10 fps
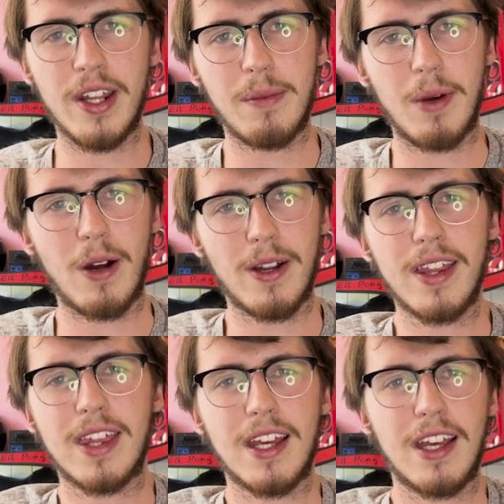him. I
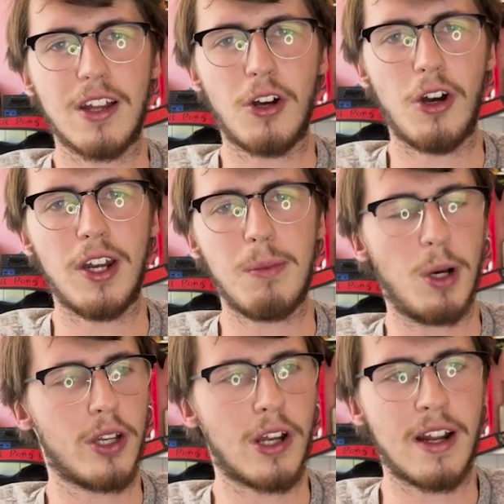really think he can hurt him, but
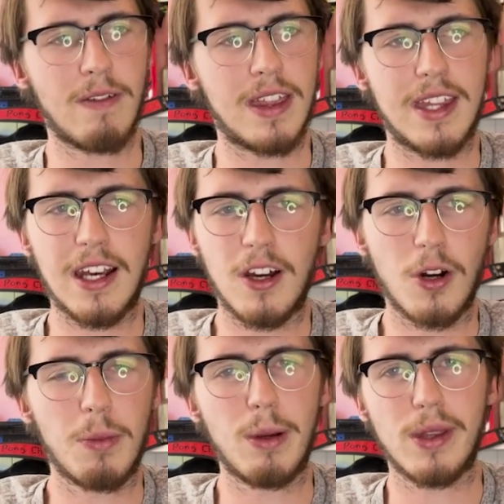I don't even think
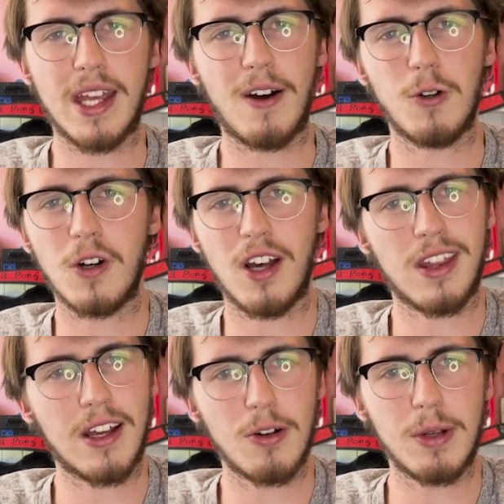it'll be with that hook. I
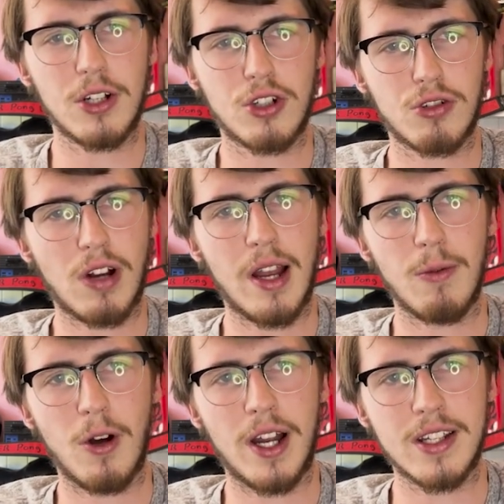think it'll be a straight
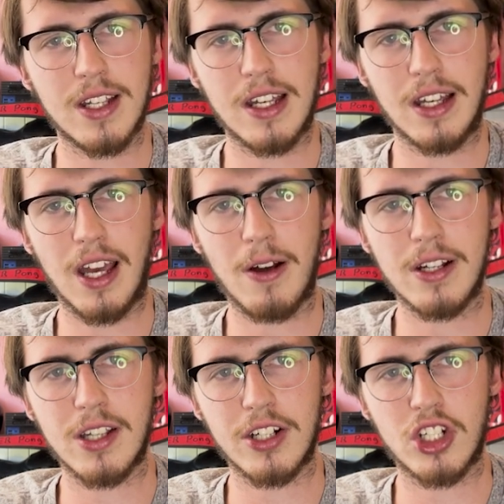right as Ian
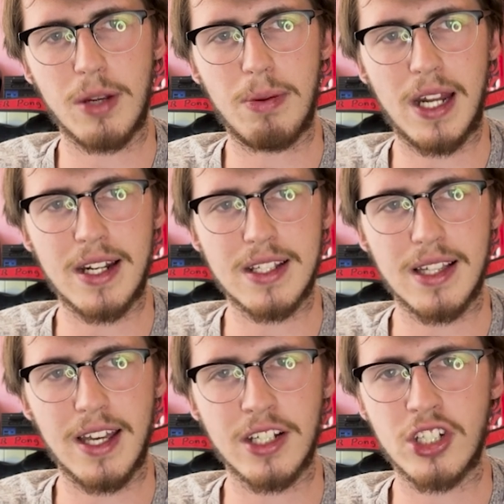Garry's like chipping at his
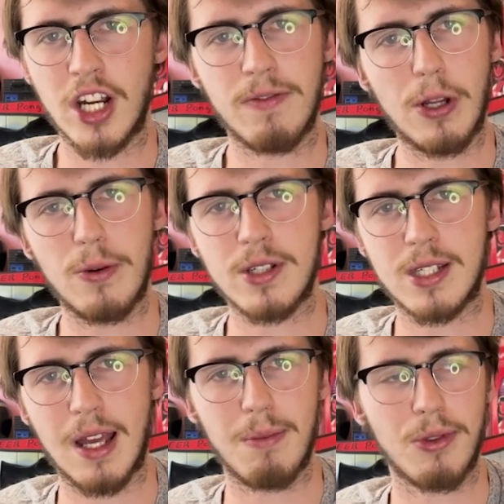legs. Geoff Neal will
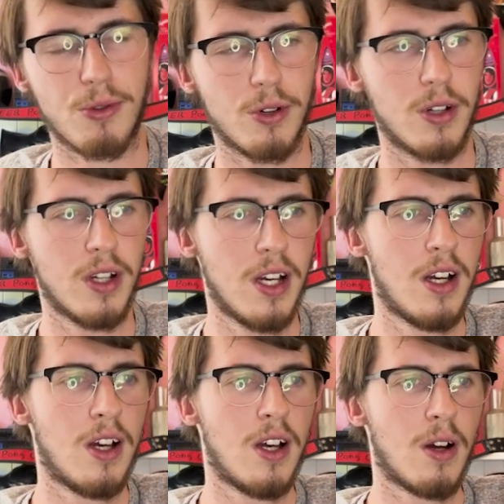step through,
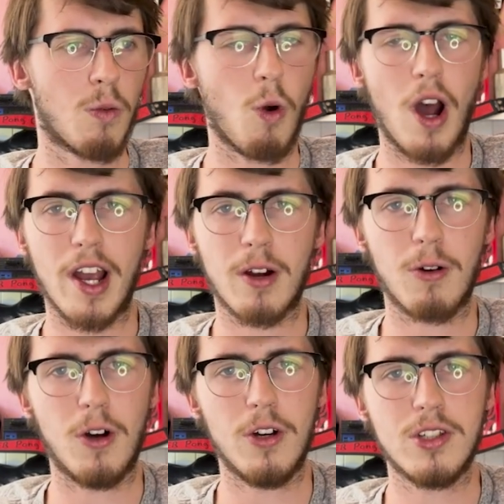right
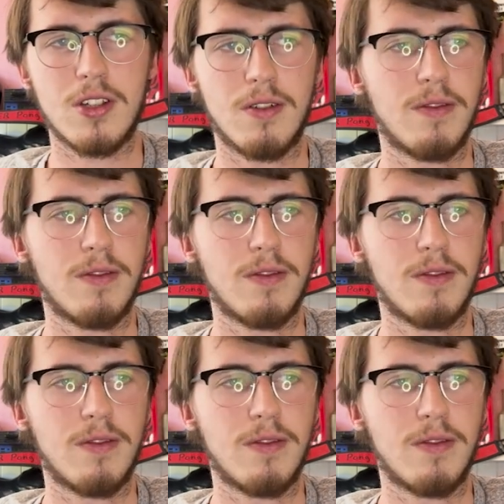cross,